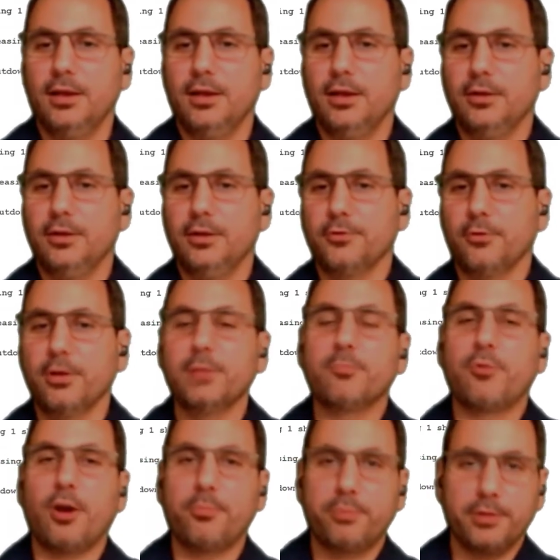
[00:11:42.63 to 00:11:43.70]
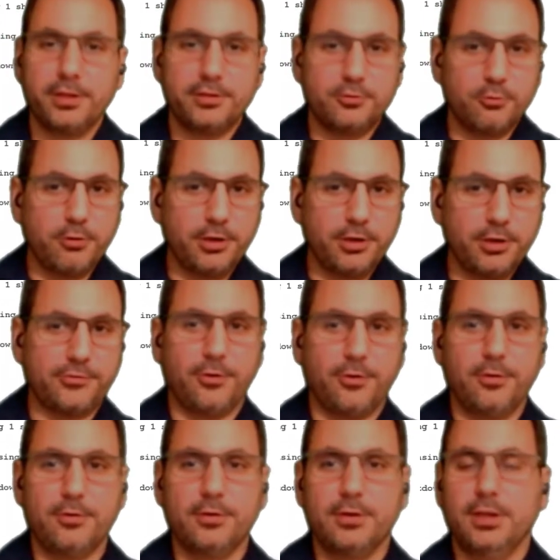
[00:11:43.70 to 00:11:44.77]
So improperly doing
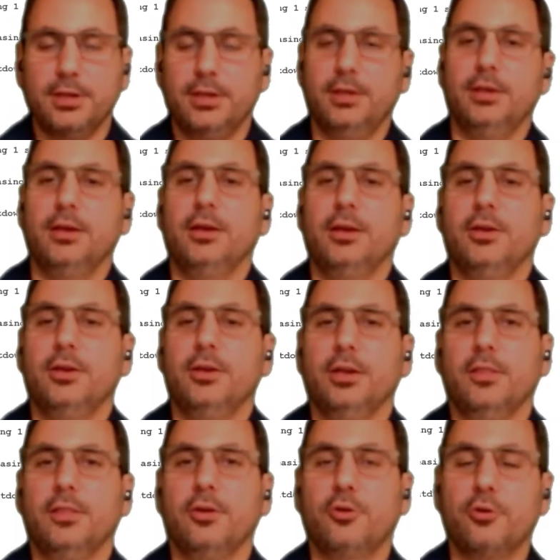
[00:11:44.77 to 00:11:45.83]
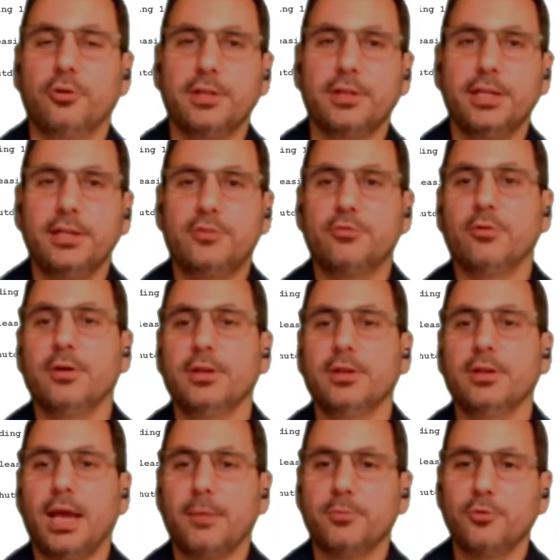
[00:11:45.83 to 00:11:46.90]
so, it could lead to an
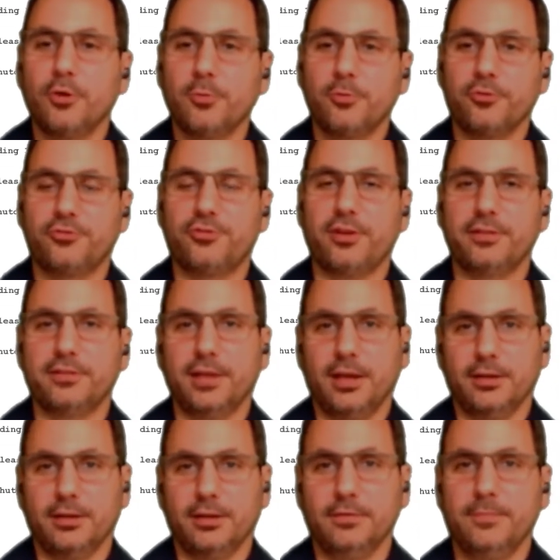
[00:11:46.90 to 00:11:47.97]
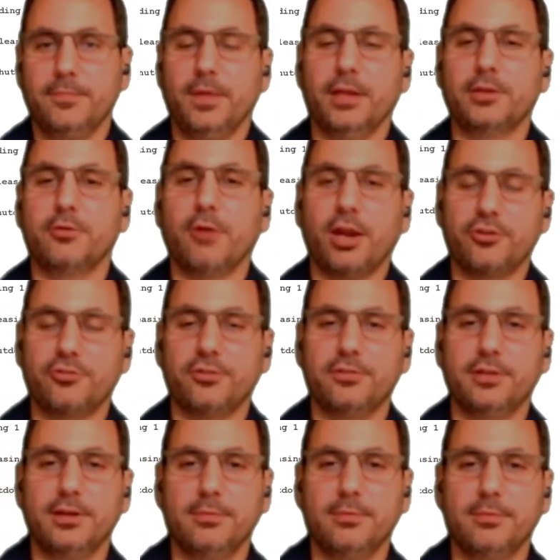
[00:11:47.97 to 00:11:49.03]
abnormal shutdown and crash a
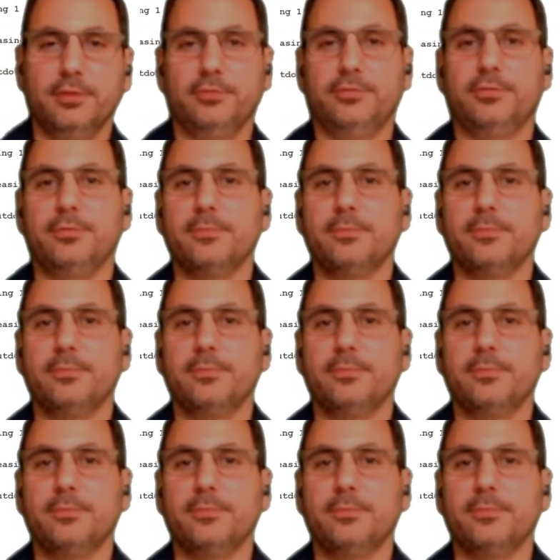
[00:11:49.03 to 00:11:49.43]
database.